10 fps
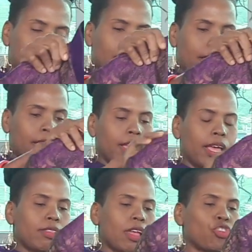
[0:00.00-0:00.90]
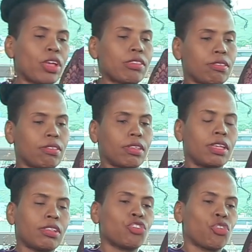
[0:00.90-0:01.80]
Yeah, it's a
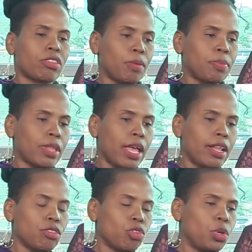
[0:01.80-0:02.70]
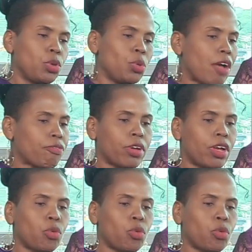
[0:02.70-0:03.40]
dress up style. So we do African